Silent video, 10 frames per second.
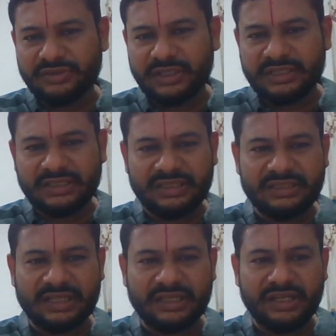So let's say
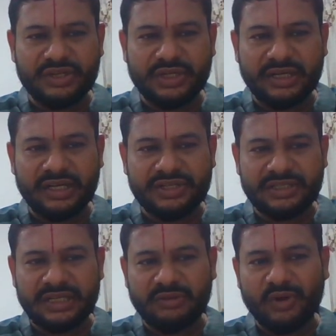these are the initial
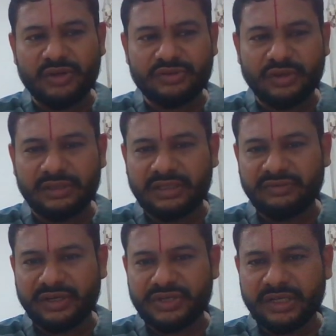conditions, and I want to solve the
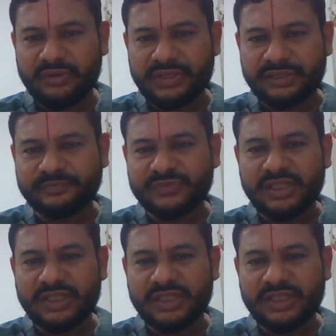differential equation.